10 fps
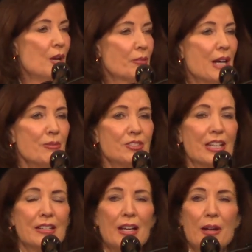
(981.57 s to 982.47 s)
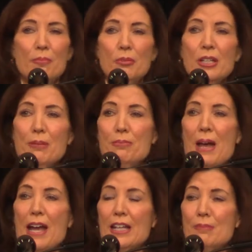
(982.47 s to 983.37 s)
But I'm saying, put it
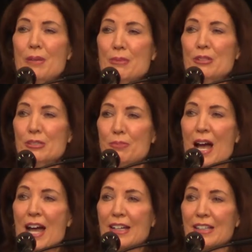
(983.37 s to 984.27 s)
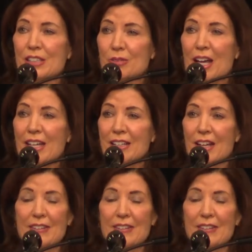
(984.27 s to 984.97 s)
back in people's pockets, right?